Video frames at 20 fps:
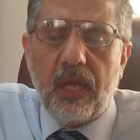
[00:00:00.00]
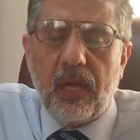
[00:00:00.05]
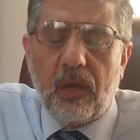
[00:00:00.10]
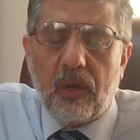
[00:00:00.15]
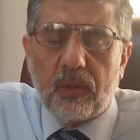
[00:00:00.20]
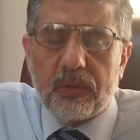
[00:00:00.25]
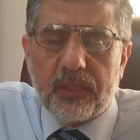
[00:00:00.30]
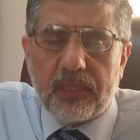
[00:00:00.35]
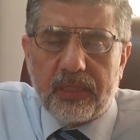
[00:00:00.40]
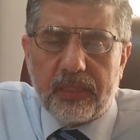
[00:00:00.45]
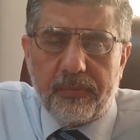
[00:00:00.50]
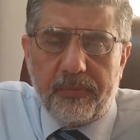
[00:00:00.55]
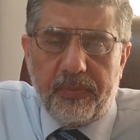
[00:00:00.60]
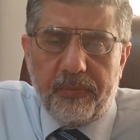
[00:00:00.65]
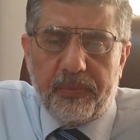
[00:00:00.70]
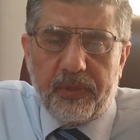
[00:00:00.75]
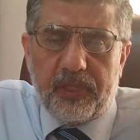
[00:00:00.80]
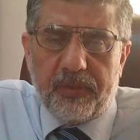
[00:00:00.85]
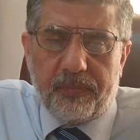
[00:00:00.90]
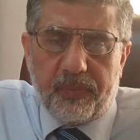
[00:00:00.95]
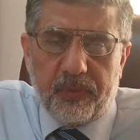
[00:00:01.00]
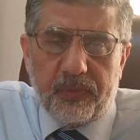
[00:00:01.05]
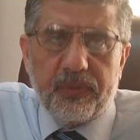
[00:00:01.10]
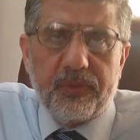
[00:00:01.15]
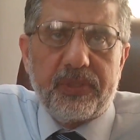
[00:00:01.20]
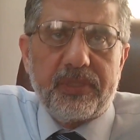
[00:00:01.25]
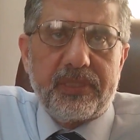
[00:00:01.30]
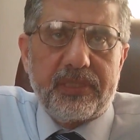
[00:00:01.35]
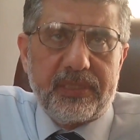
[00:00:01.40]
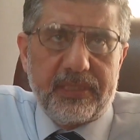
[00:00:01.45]
or the
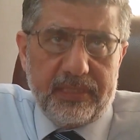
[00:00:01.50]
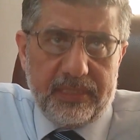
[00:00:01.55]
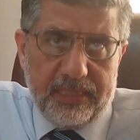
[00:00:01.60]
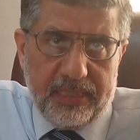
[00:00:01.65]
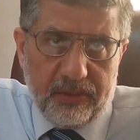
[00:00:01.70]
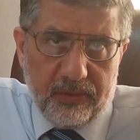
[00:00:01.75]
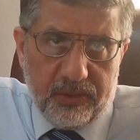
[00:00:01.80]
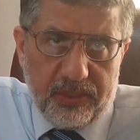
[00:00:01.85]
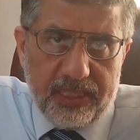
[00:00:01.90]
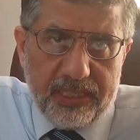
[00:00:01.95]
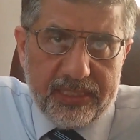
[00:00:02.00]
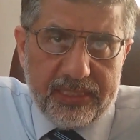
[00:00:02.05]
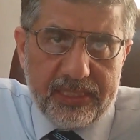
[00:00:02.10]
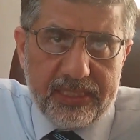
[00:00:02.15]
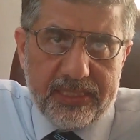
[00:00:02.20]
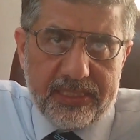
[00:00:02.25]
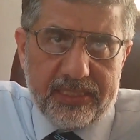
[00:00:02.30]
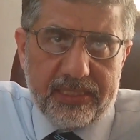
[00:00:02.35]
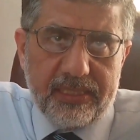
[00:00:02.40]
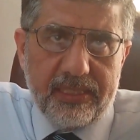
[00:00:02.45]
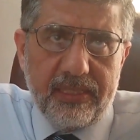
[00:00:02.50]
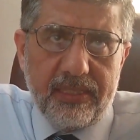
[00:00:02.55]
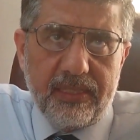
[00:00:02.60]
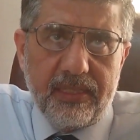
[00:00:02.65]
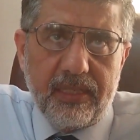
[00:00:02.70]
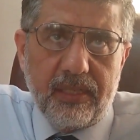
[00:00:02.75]
depends on electricity